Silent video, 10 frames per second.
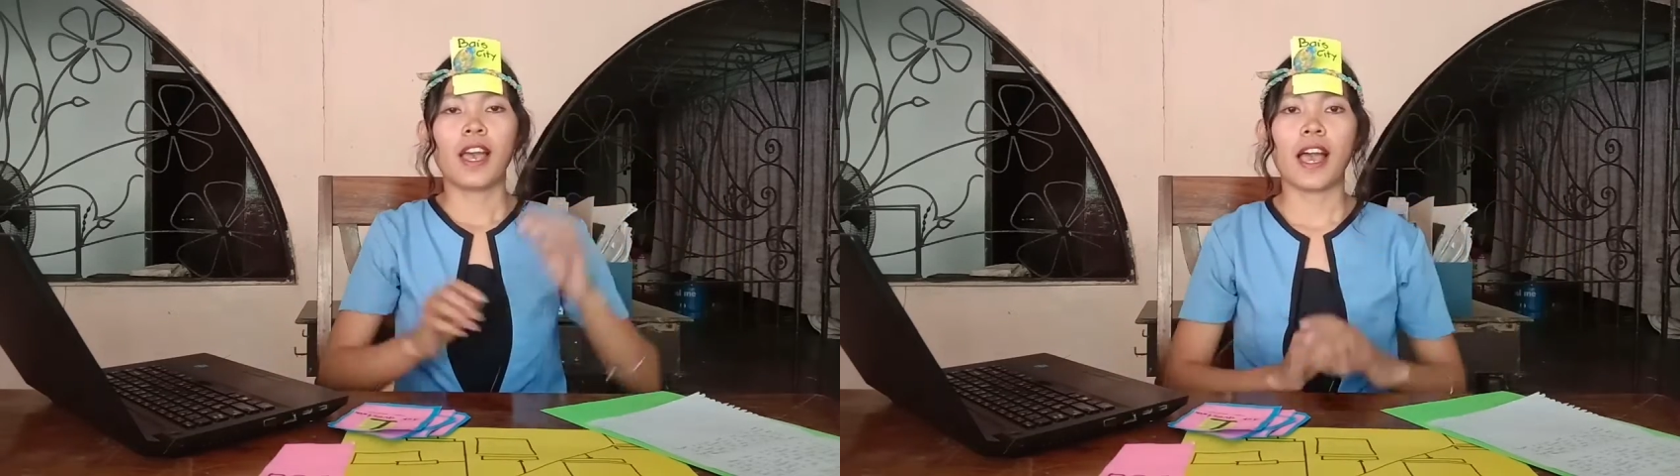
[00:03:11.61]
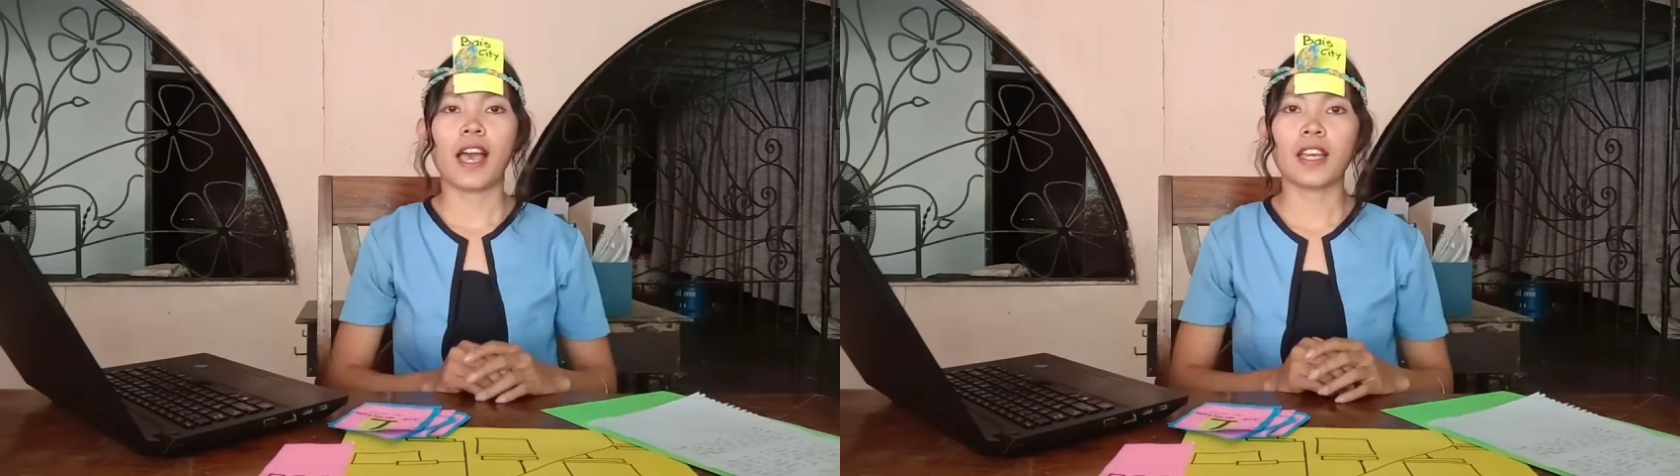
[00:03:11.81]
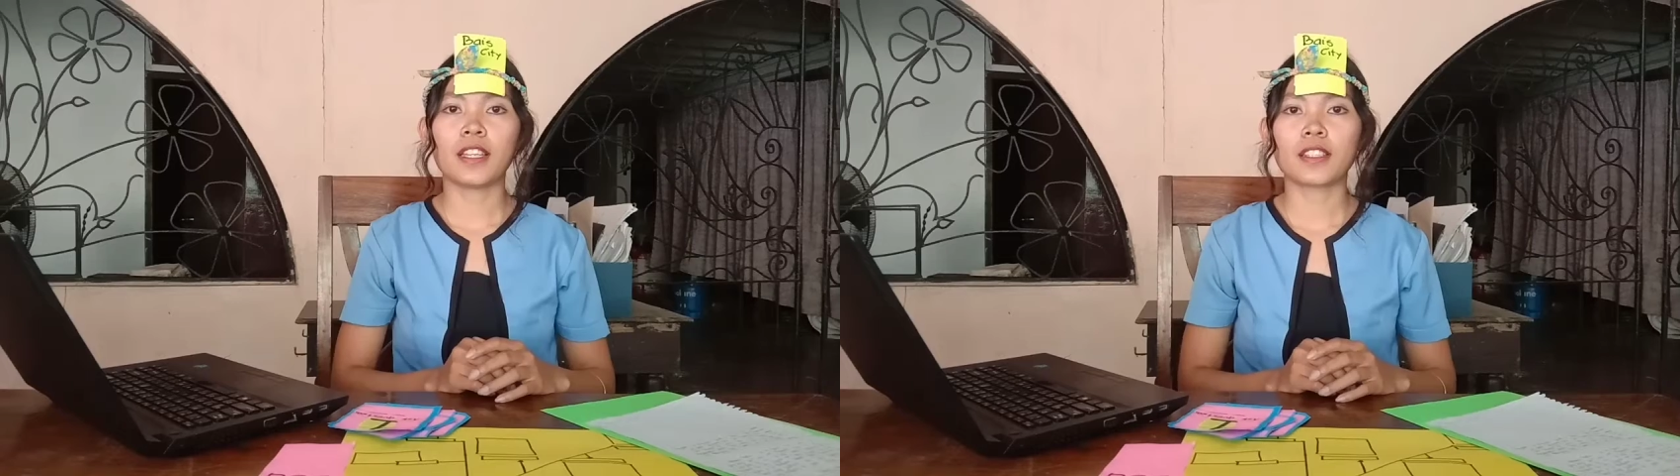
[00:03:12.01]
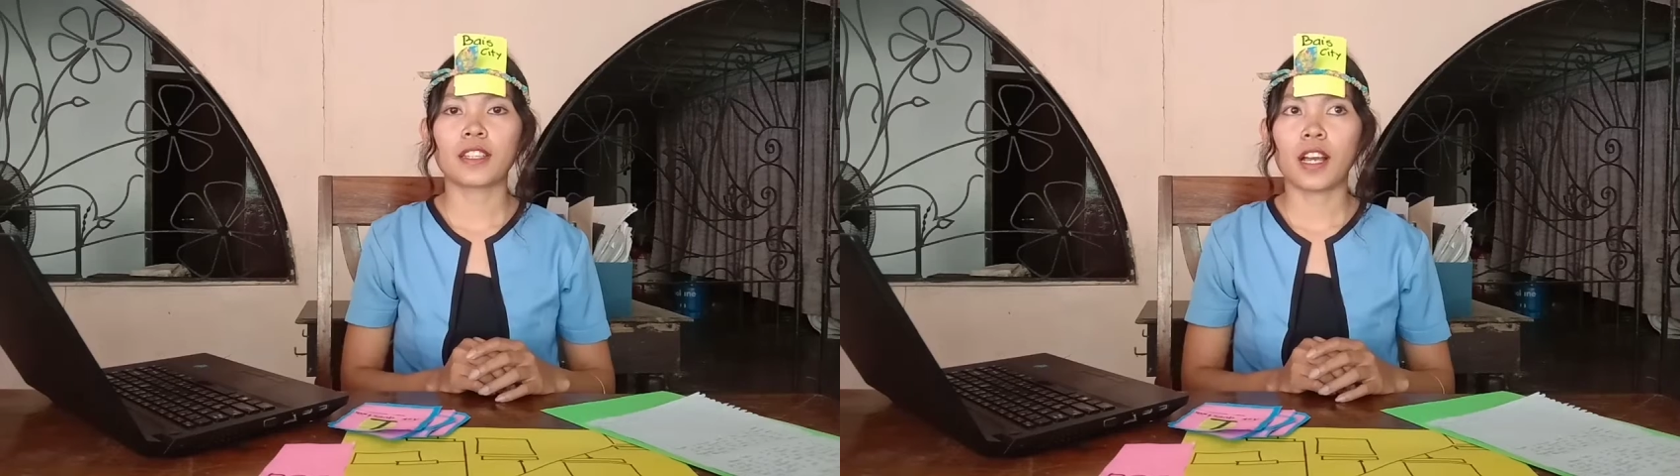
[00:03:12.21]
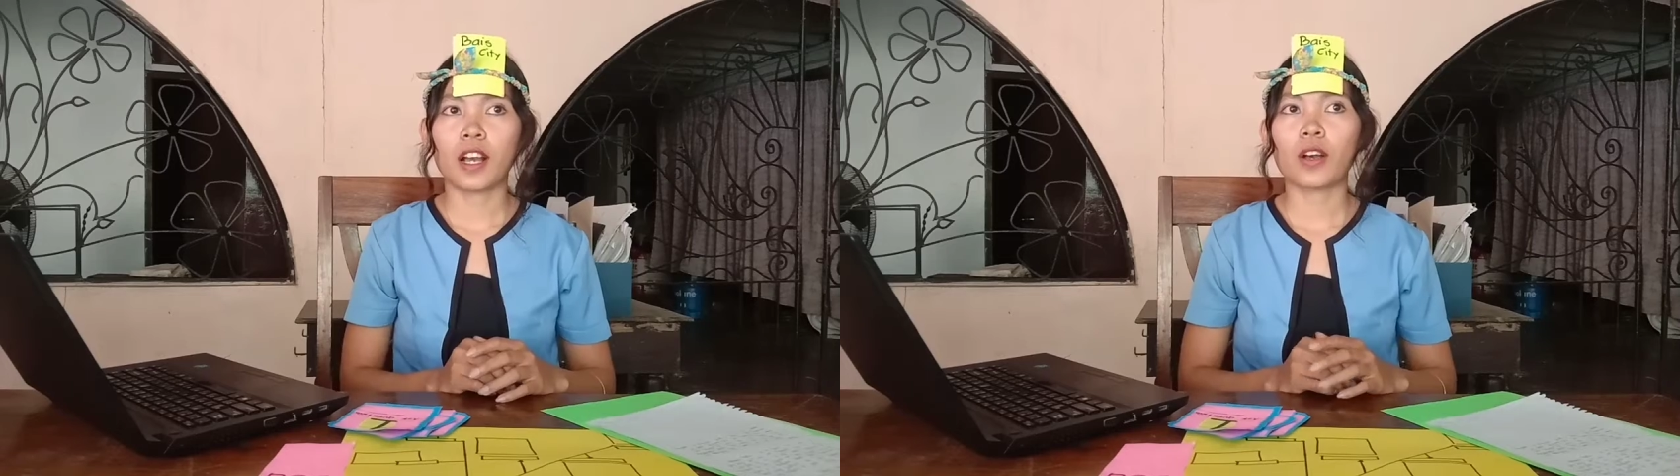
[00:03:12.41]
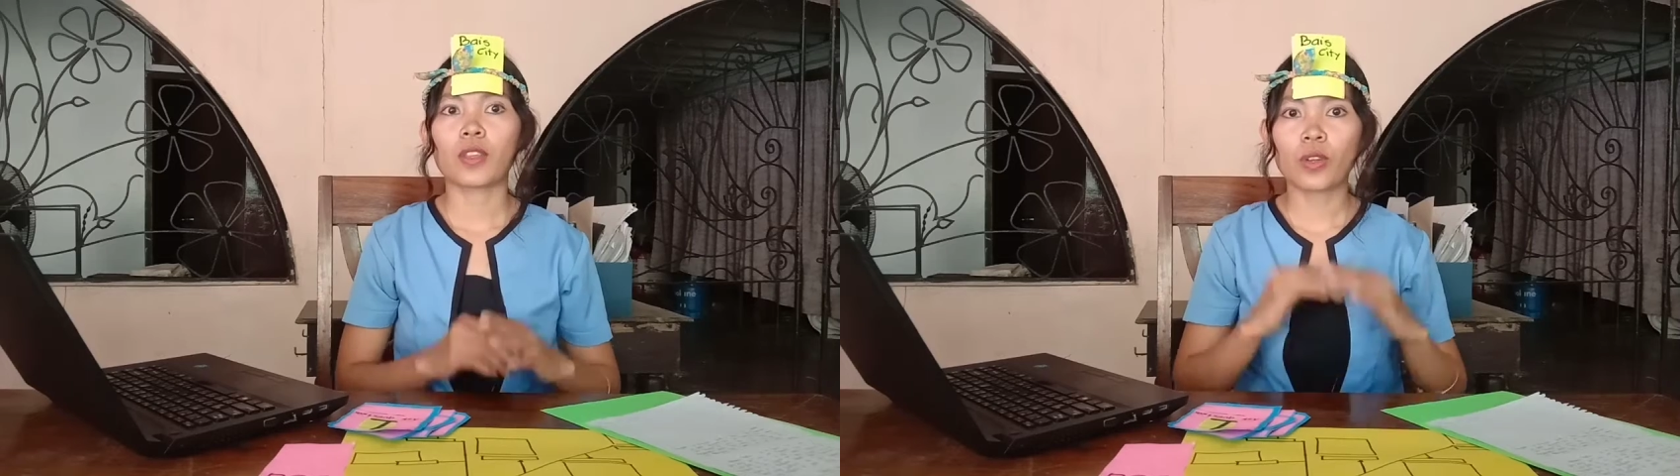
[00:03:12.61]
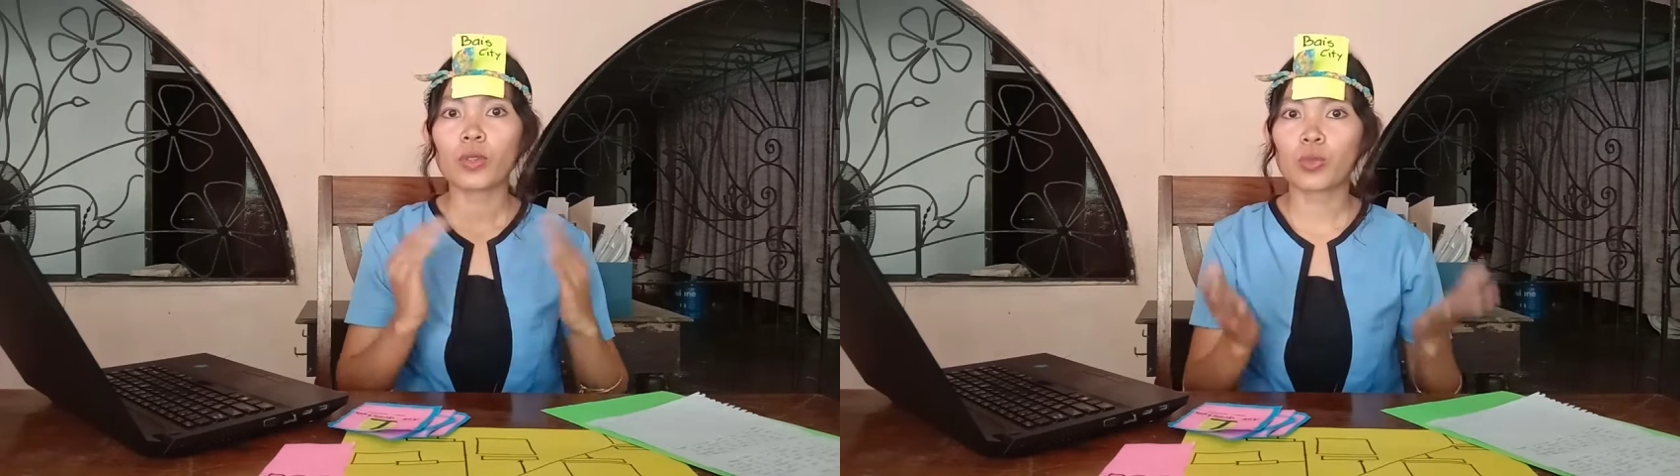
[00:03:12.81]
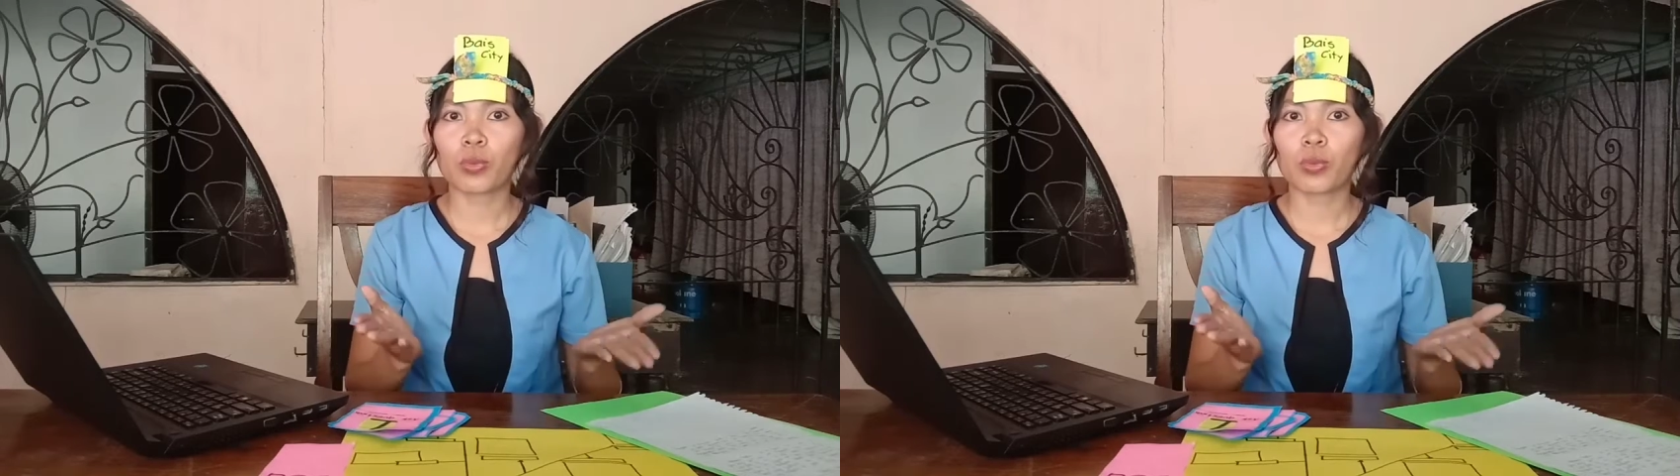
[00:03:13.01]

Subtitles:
and those